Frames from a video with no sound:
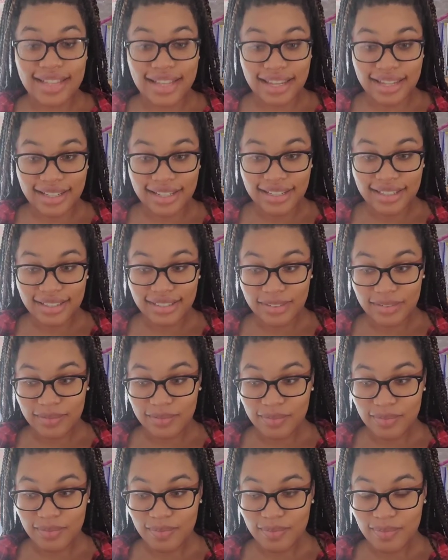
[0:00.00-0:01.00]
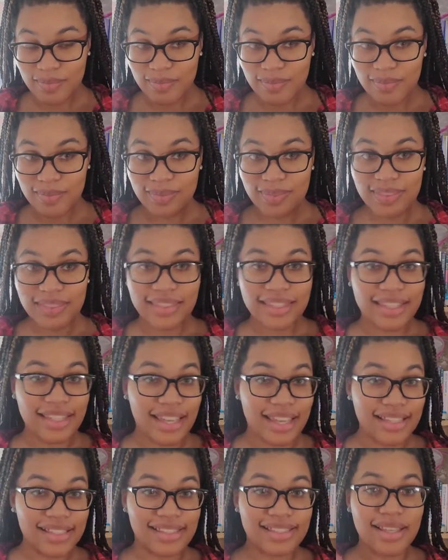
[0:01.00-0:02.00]
Day.
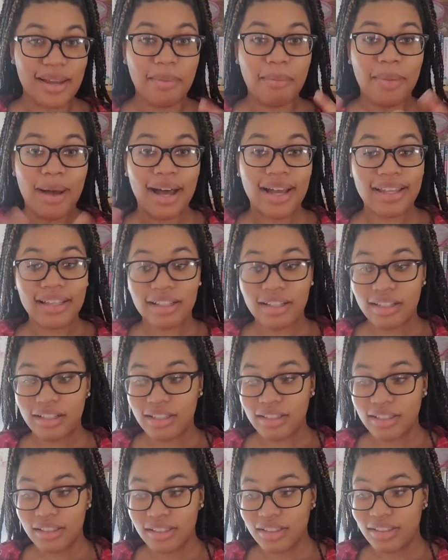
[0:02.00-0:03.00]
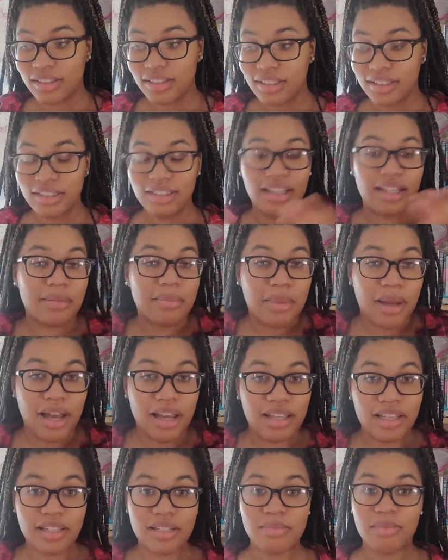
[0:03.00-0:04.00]
Yes, Amaya, like
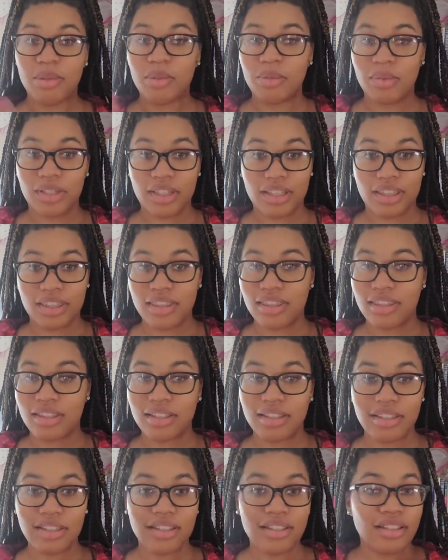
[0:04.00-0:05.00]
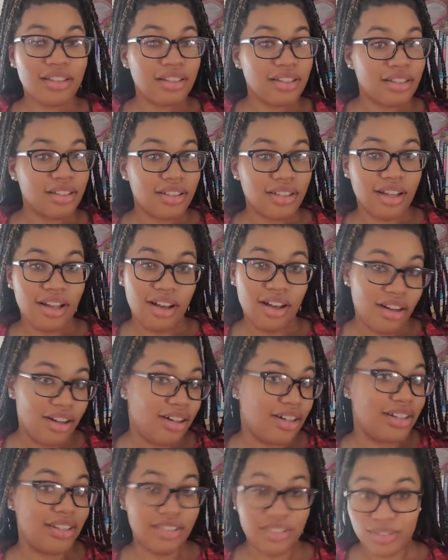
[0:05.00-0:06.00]
Maya, but with
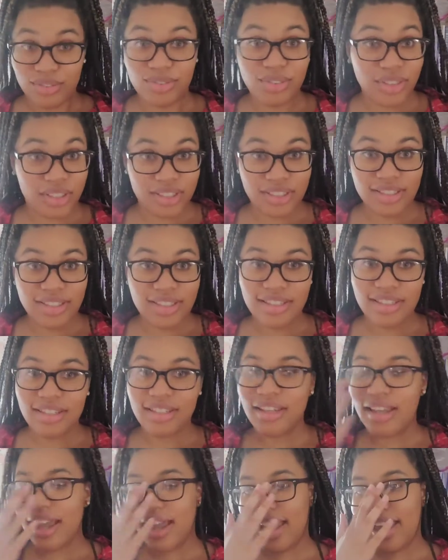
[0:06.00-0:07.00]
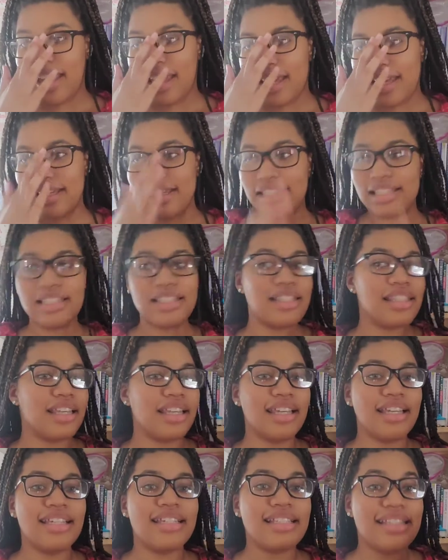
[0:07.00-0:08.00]
in the front, and
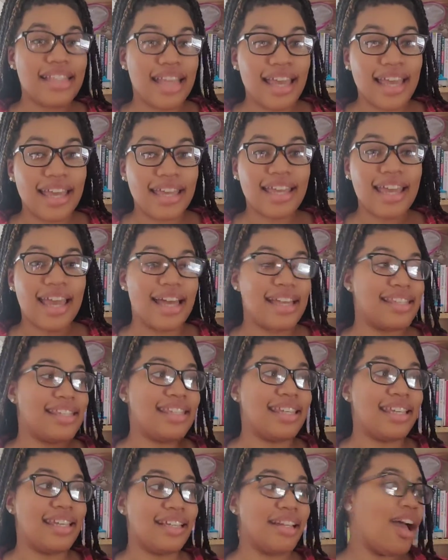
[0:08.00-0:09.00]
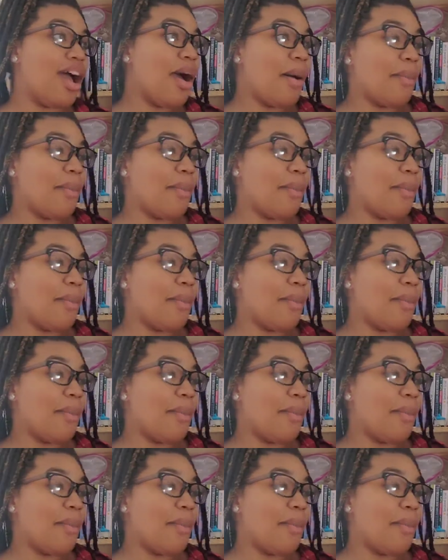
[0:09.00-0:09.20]
day as in